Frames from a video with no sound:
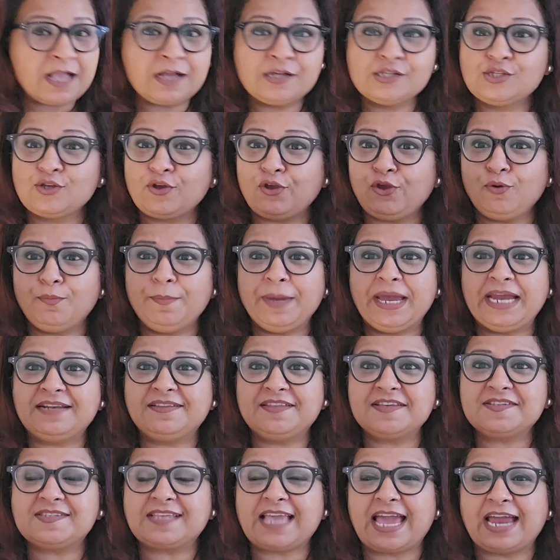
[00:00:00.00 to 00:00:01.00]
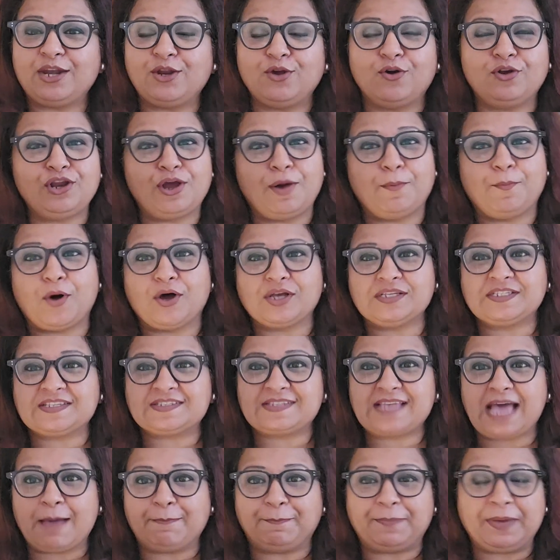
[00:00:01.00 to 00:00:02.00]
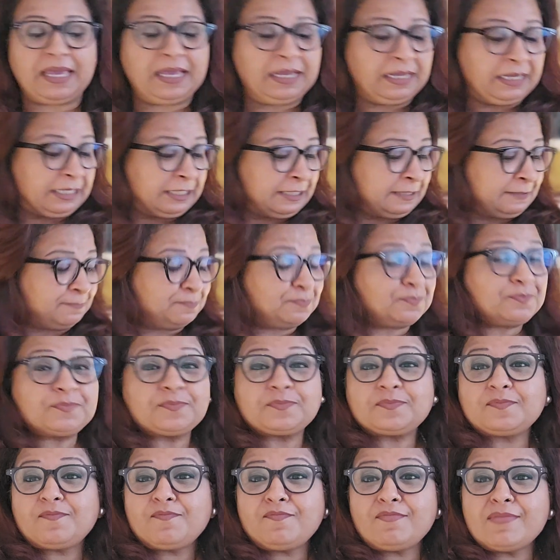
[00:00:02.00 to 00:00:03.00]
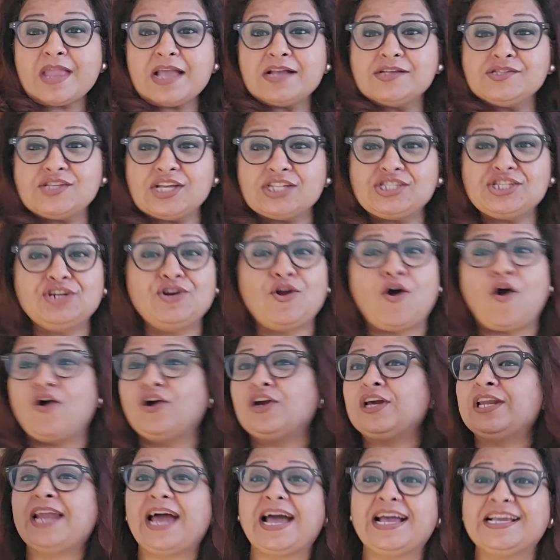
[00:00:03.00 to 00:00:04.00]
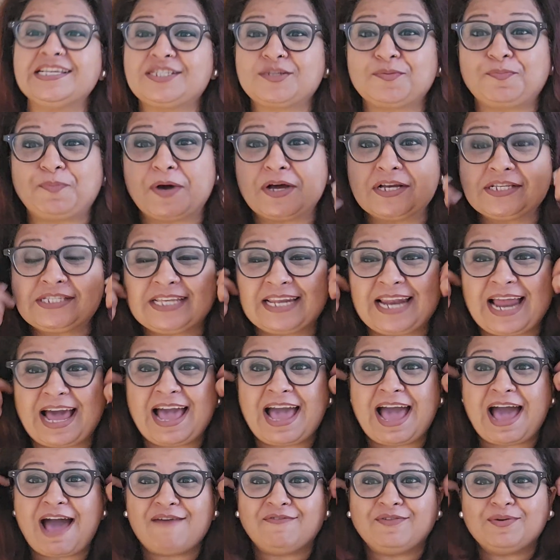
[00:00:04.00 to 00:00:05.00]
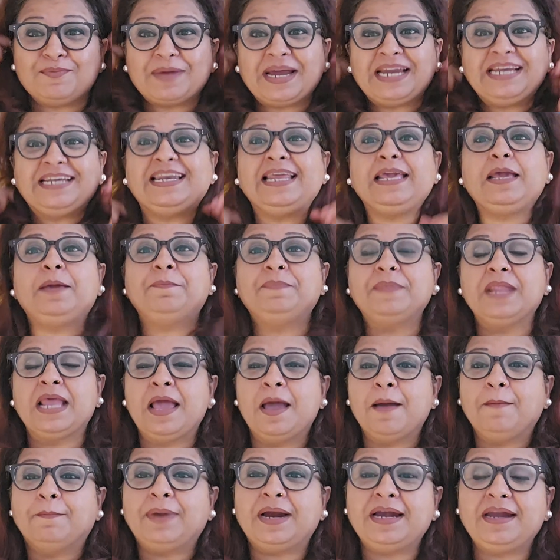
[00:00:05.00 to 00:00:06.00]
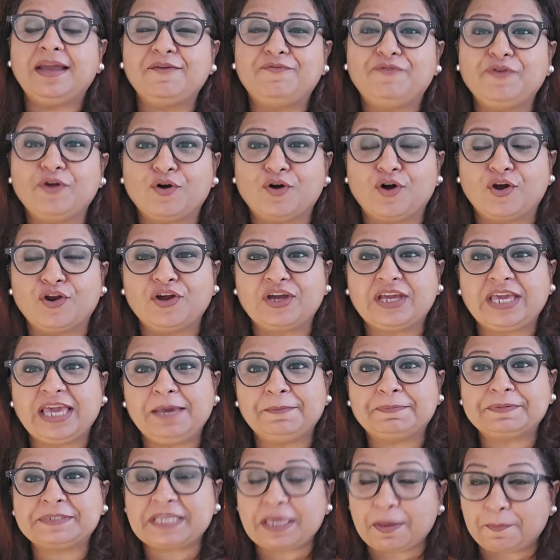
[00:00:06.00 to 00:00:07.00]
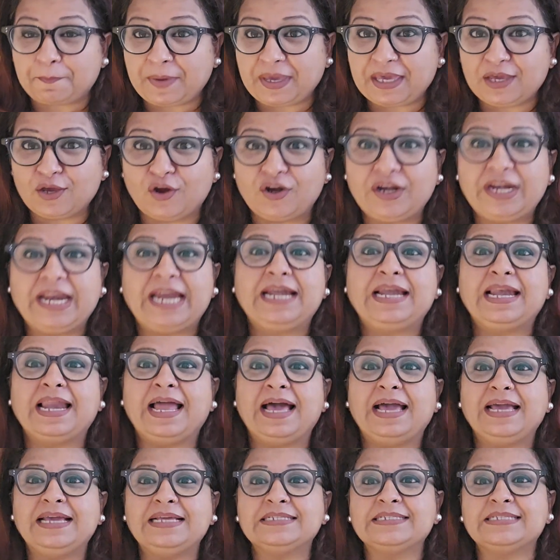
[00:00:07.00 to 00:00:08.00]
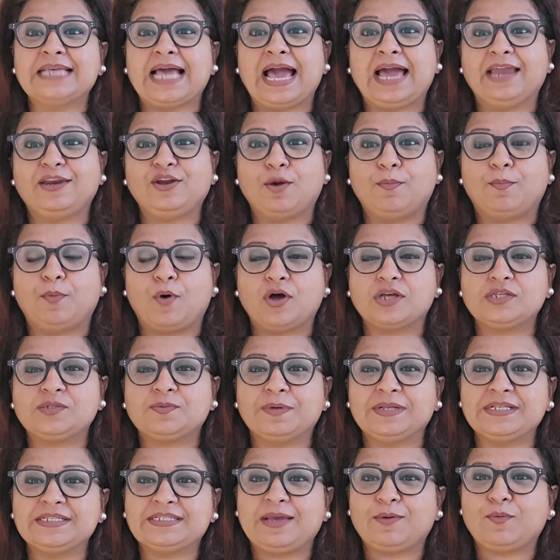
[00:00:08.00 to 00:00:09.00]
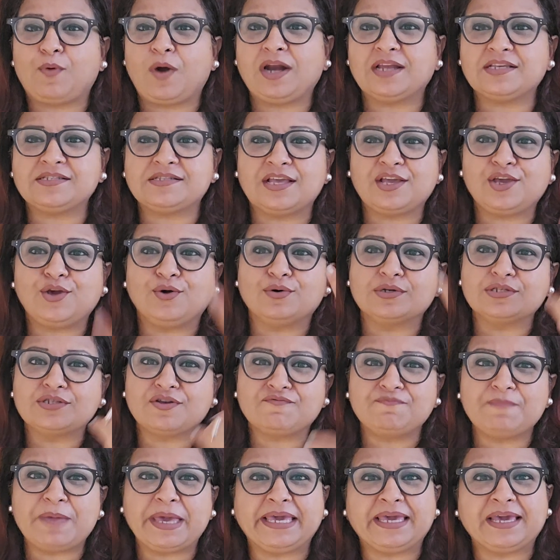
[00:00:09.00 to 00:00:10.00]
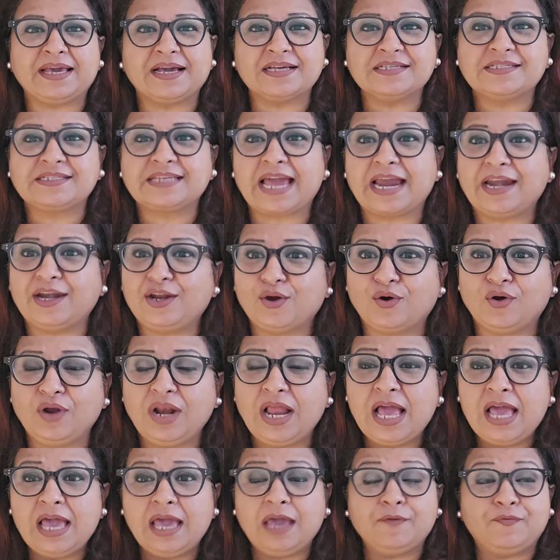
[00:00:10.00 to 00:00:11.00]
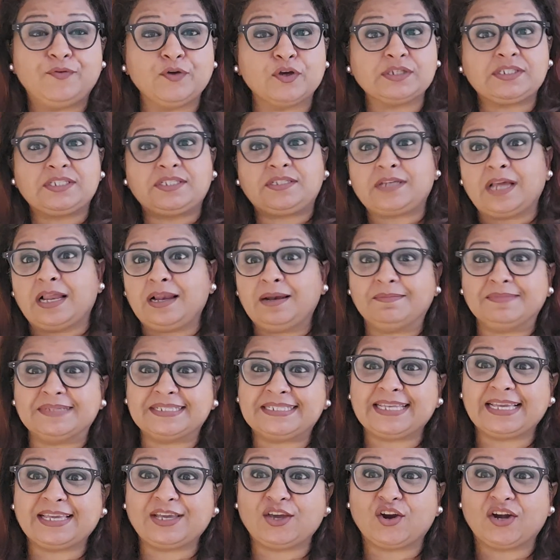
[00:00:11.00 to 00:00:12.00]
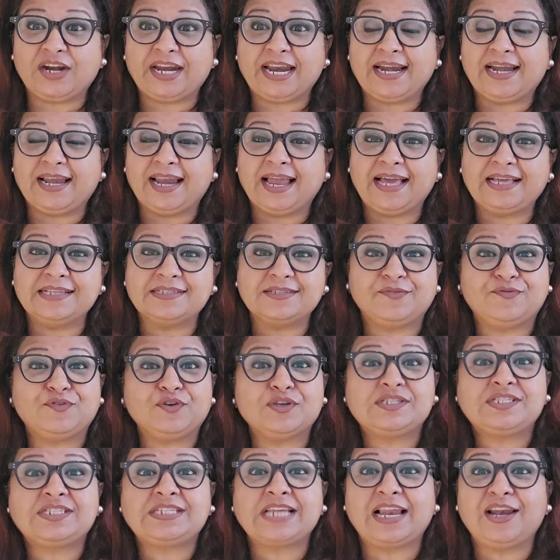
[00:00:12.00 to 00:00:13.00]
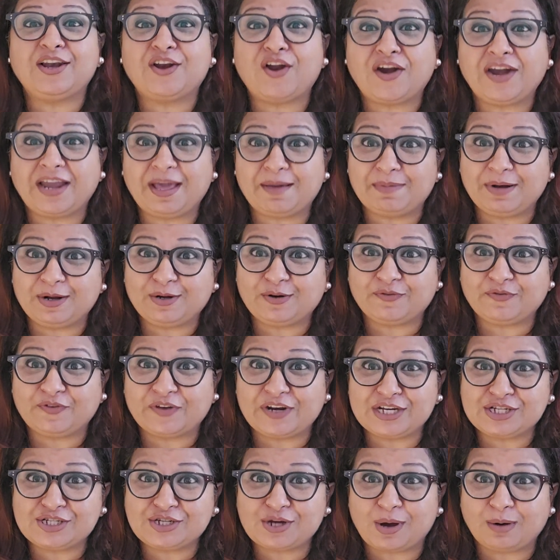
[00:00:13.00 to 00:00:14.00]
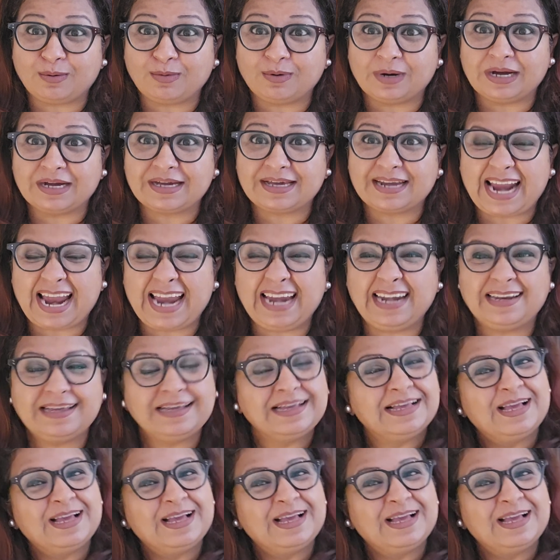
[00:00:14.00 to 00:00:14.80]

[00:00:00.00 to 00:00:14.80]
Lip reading: So you made the schedule, your boss is happy. Such an organized person I have in my team. But if you're going to keep skipping your deadlines and your boss will say, what is the use of making a schedule if you're still missing your deadlines, if you're still not able to finish your work, right?